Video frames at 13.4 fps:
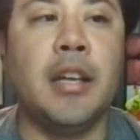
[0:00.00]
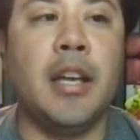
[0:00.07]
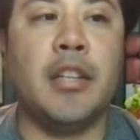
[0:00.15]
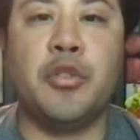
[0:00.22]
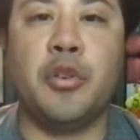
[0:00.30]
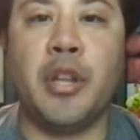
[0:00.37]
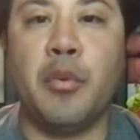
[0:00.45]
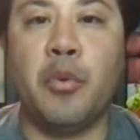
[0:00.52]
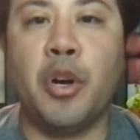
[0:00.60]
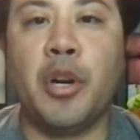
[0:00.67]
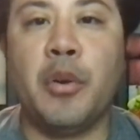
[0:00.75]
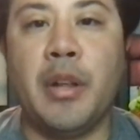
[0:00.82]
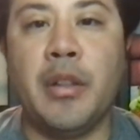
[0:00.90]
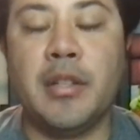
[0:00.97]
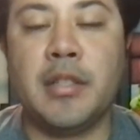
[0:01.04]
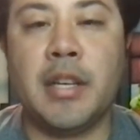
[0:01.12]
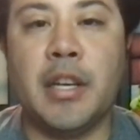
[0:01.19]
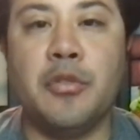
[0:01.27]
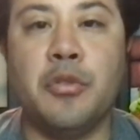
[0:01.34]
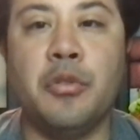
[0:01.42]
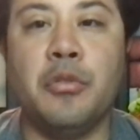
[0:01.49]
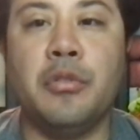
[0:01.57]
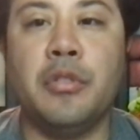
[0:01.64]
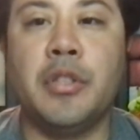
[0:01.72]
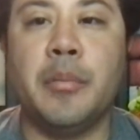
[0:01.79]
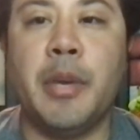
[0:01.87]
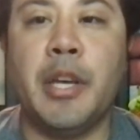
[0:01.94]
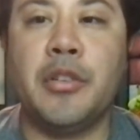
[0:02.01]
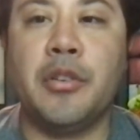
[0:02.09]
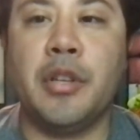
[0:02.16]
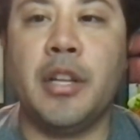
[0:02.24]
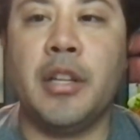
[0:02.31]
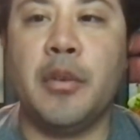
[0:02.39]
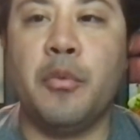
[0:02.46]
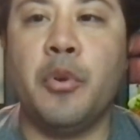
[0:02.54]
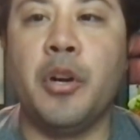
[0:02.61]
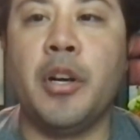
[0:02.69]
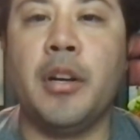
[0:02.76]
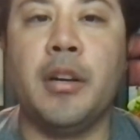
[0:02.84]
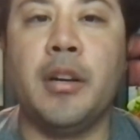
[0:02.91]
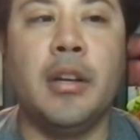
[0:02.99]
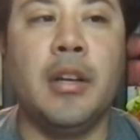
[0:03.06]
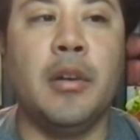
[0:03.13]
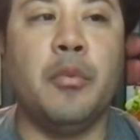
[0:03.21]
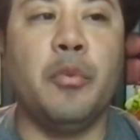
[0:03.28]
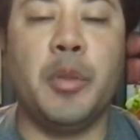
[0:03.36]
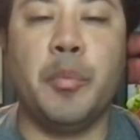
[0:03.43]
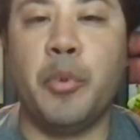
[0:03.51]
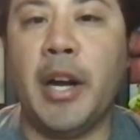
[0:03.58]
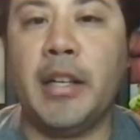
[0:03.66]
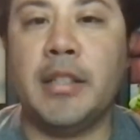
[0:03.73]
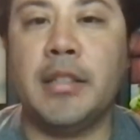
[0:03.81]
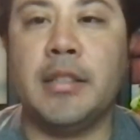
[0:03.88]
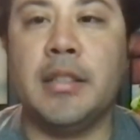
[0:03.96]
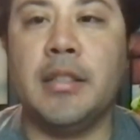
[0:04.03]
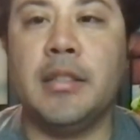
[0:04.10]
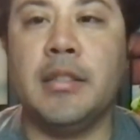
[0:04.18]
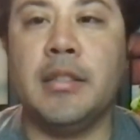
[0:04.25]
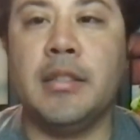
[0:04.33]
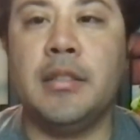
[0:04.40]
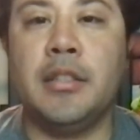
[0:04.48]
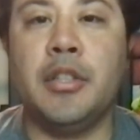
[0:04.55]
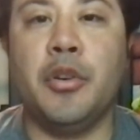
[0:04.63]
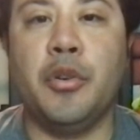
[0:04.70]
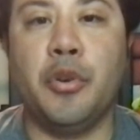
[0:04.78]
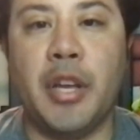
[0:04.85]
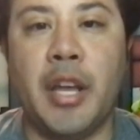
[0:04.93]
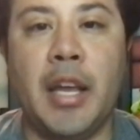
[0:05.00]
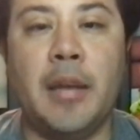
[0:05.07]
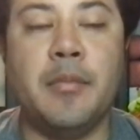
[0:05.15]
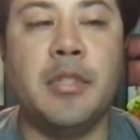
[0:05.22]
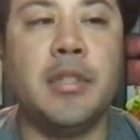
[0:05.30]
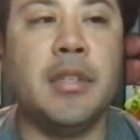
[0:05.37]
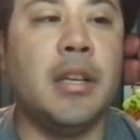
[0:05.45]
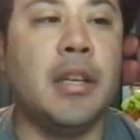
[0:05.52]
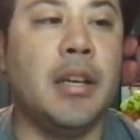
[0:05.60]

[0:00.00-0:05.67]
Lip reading: and so they work around the schedule to make sure that they work with practices, or games.